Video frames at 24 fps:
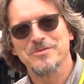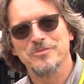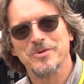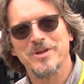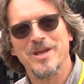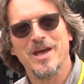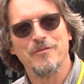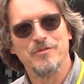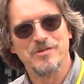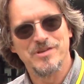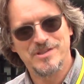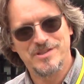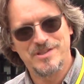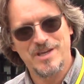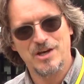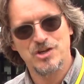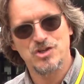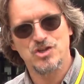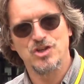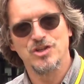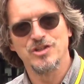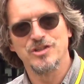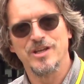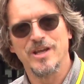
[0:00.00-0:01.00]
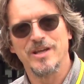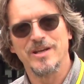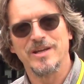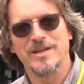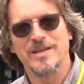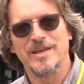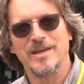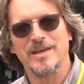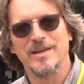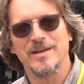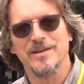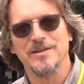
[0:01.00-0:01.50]
We have a section
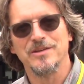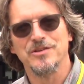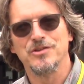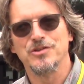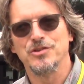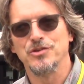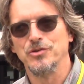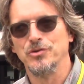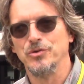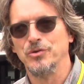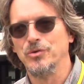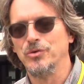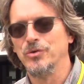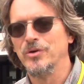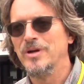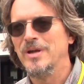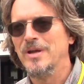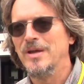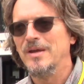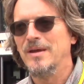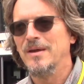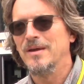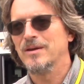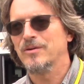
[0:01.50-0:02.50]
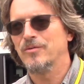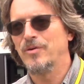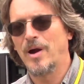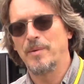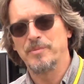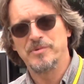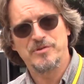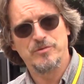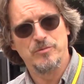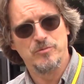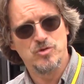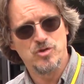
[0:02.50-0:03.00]
dedicated to
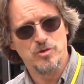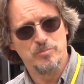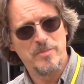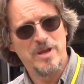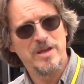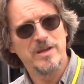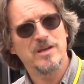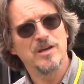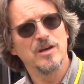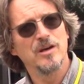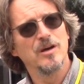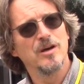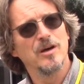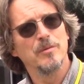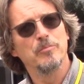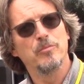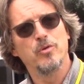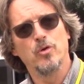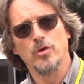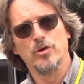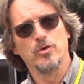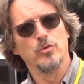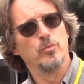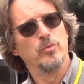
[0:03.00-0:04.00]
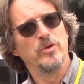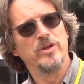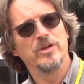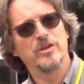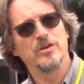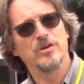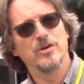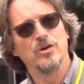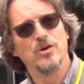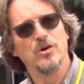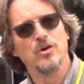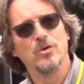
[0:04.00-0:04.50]
crops from Jamaica, Puerto
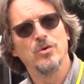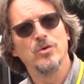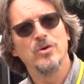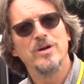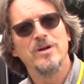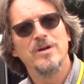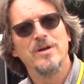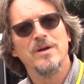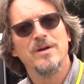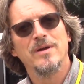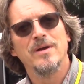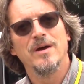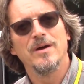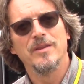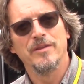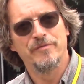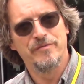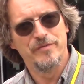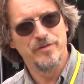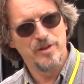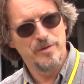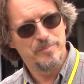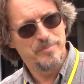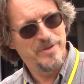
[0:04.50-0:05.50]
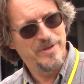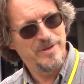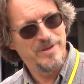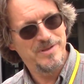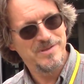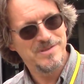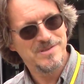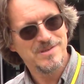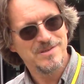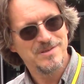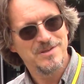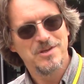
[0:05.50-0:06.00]
Rico, the
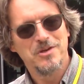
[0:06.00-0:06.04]
Philippines.